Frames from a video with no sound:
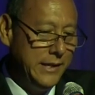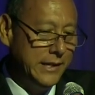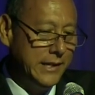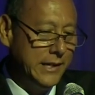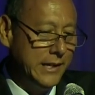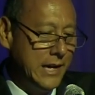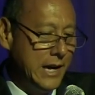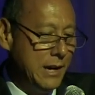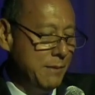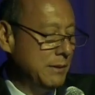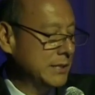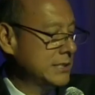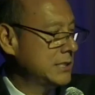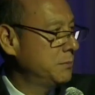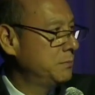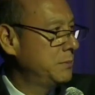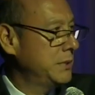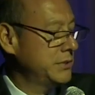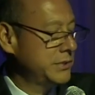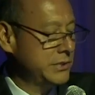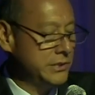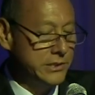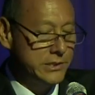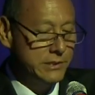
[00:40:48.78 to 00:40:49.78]
Economics, the
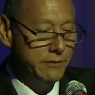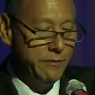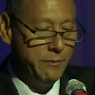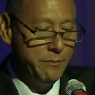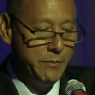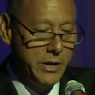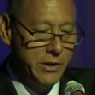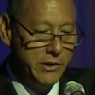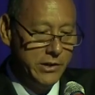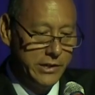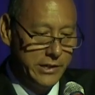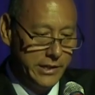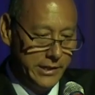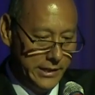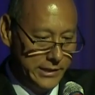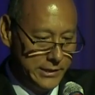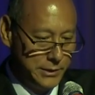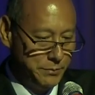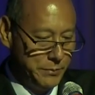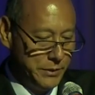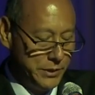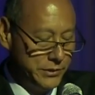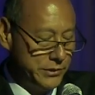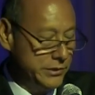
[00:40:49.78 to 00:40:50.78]
business of America
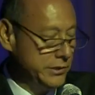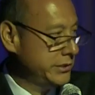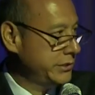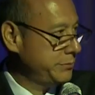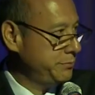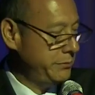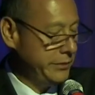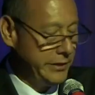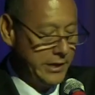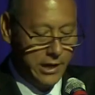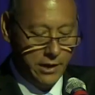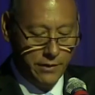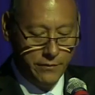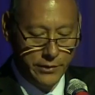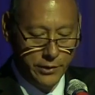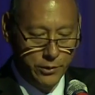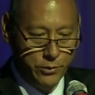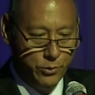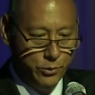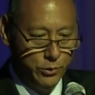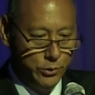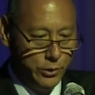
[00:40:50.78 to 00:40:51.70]
is business, Calvin